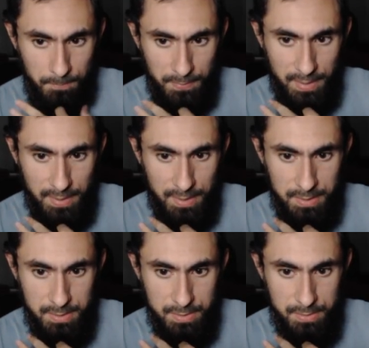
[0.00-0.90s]

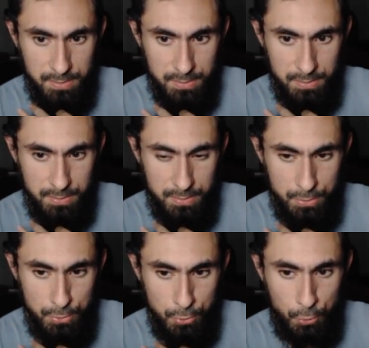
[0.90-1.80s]
and
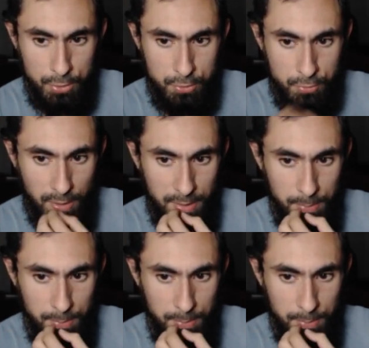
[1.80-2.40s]
You could try